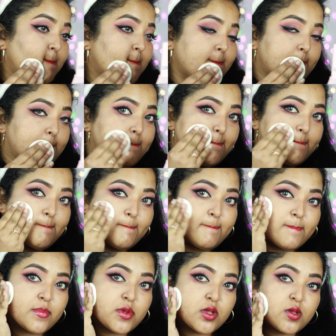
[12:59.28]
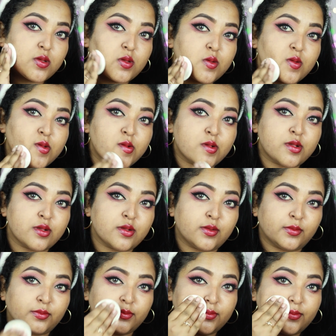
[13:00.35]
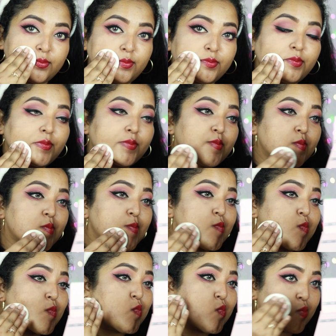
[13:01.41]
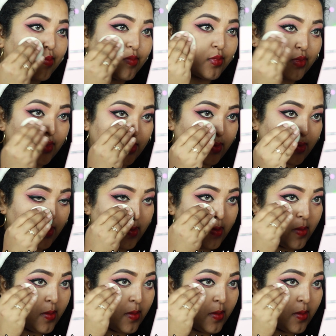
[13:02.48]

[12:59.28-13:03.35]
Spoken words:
and apply this powder foundation with the help of your sponge just